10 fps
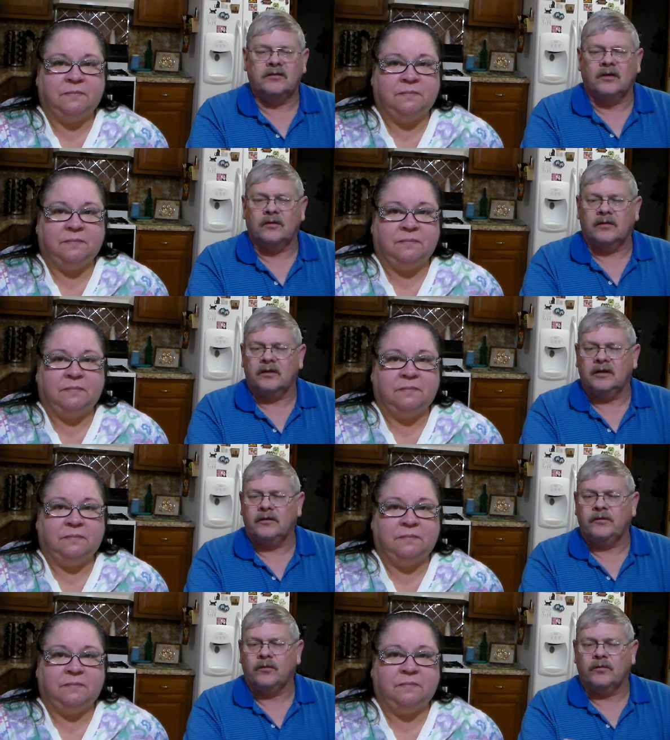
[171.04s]
Speaker 1: So
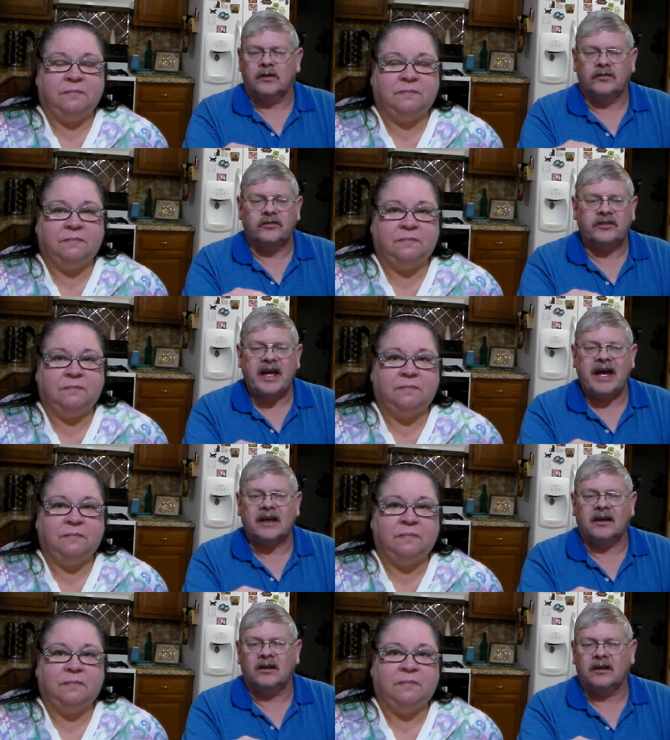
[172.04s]
if you can
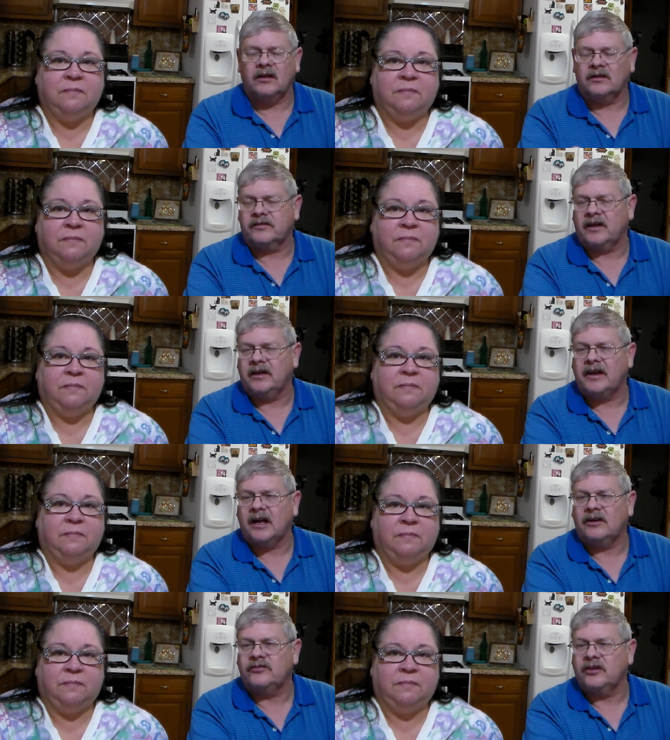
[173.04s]
stack, it'll, it'll say a
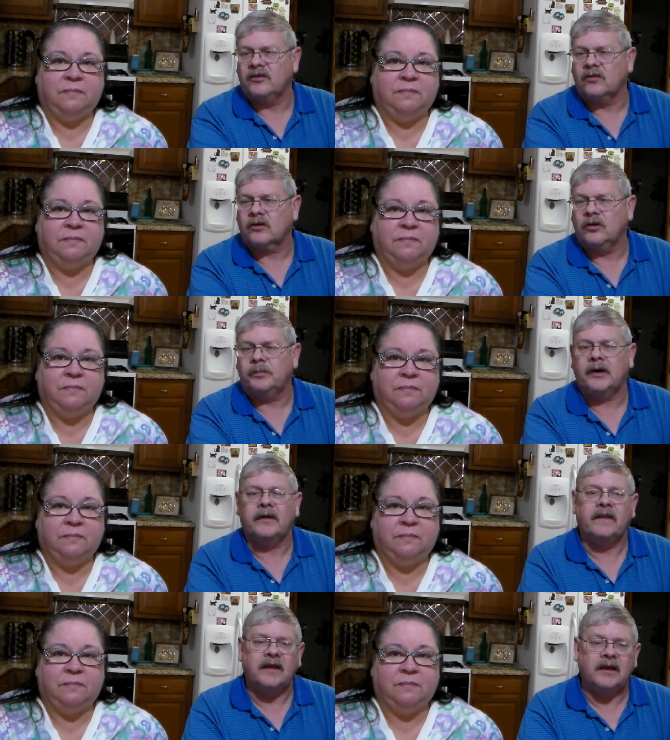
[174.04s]
Dollar General
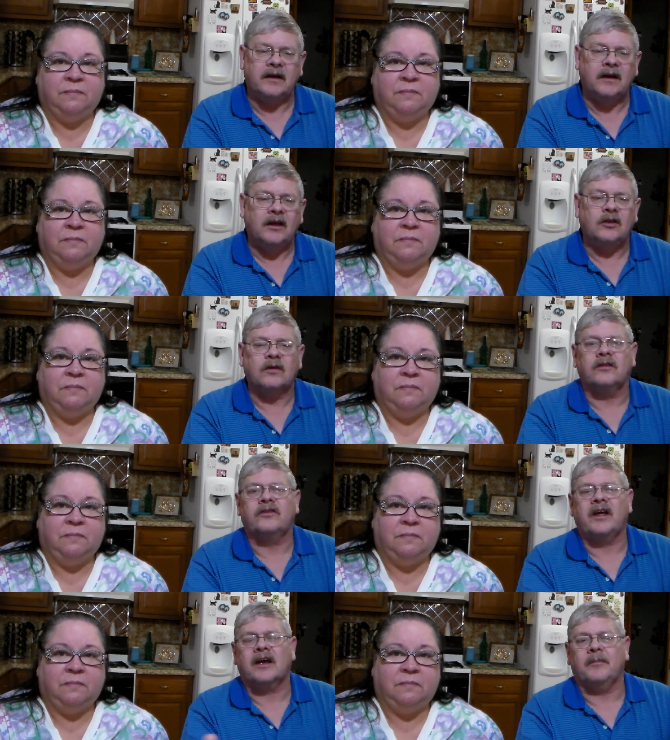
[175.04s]
coupon, then you can
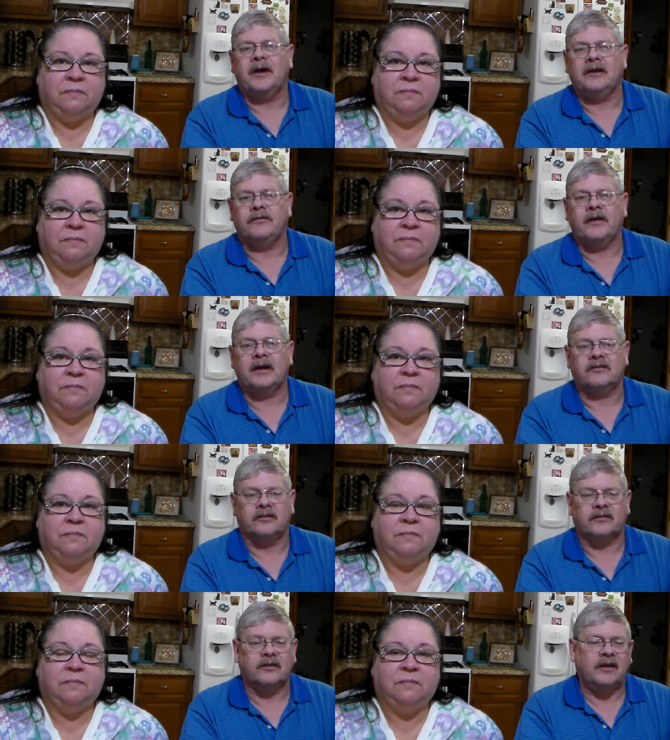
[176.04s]
stack a
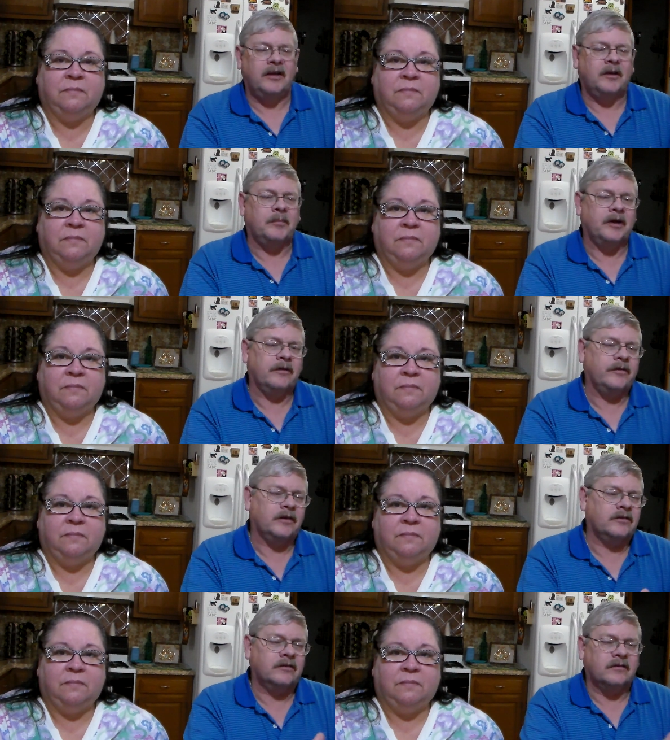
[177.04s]
manufacturer's. But if
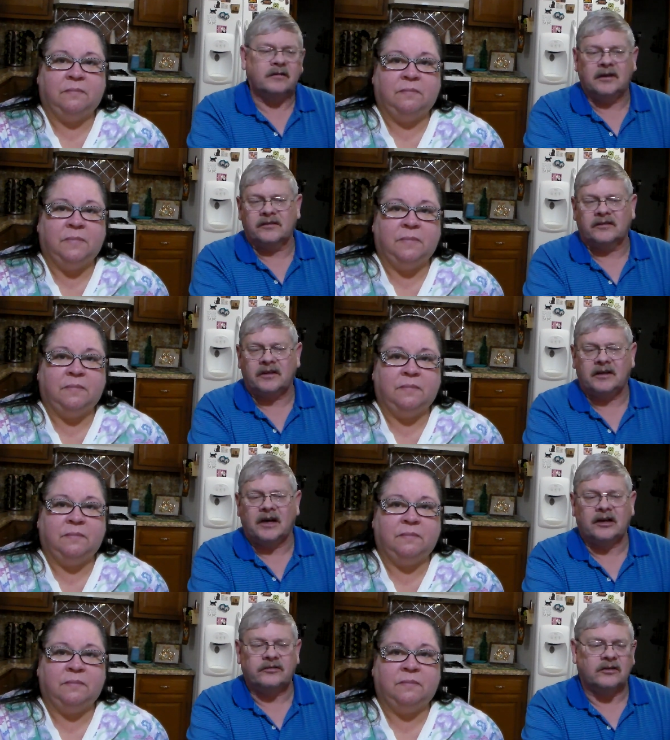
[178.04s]
it doesn't say
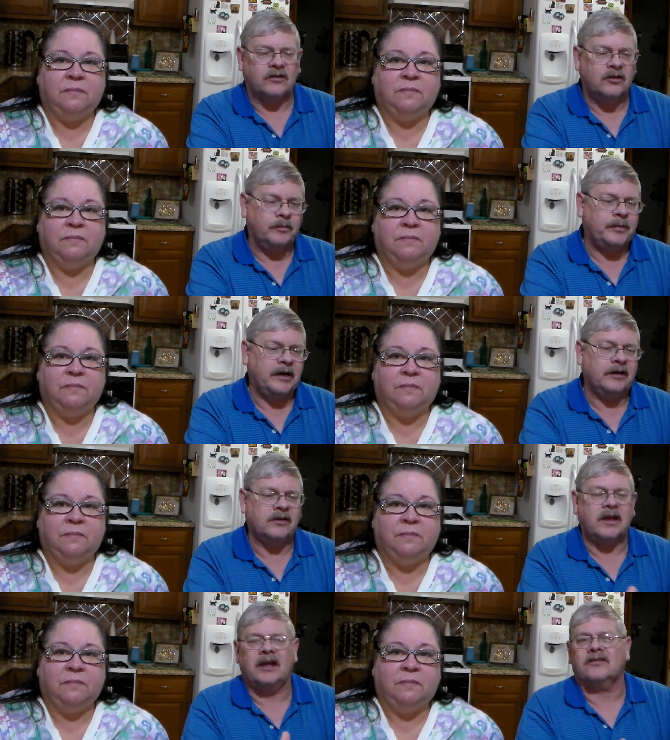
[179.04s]
Dollar General coupon,
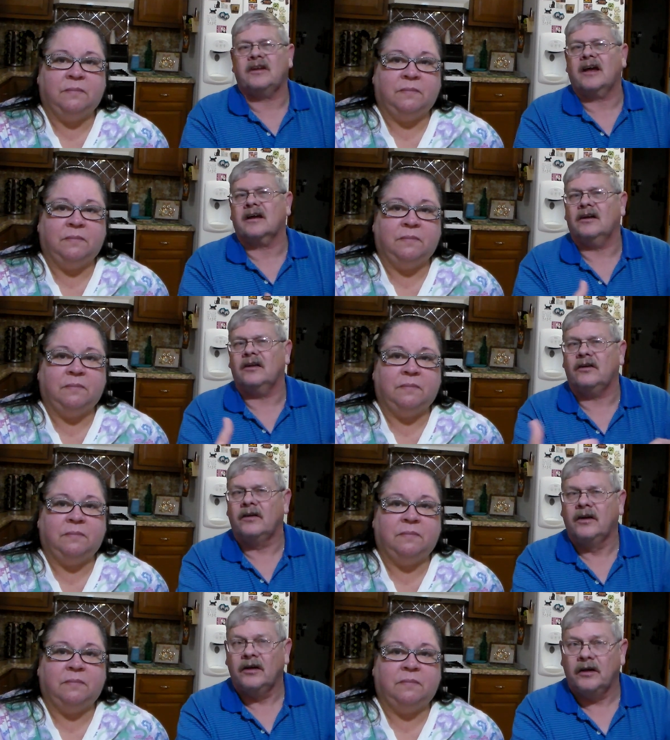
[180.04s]
you can't stack another